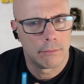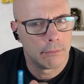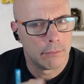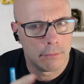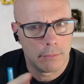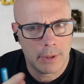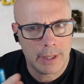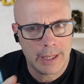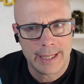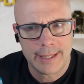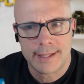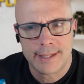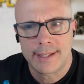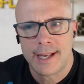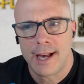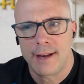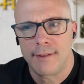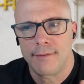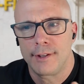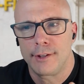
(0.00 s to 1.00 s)
Let's
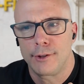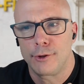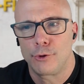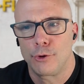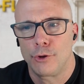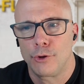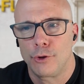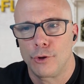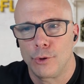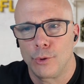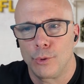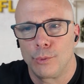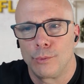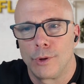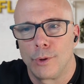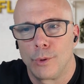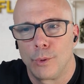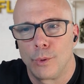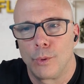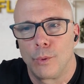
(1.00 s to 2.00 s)
dive into
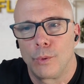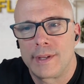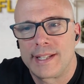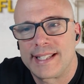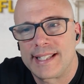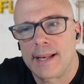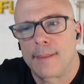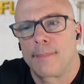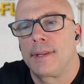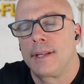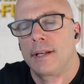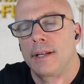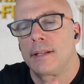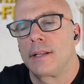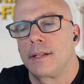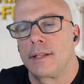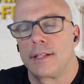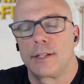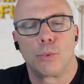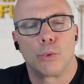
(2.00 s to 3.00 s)
something
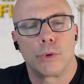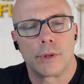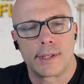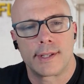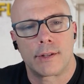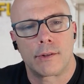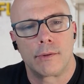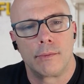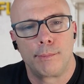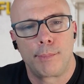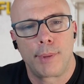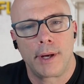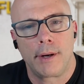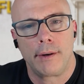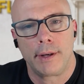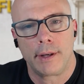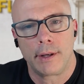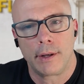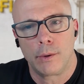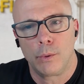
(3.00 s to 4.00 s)
that is worth
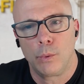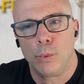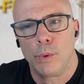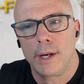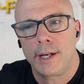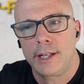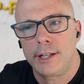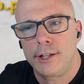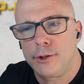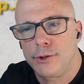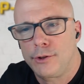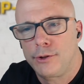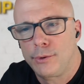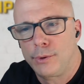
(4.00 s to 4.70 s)
comparing. What did you do